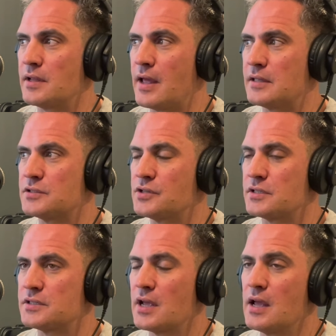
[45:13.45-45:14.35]
And that's
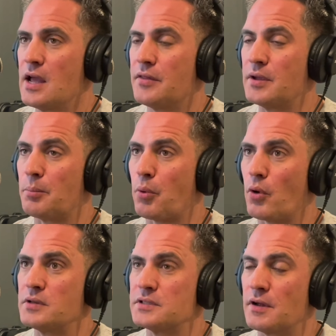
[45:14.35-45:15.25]
just the
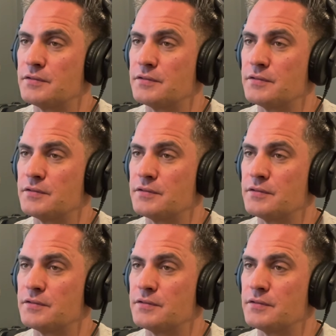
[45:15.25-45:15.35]
importance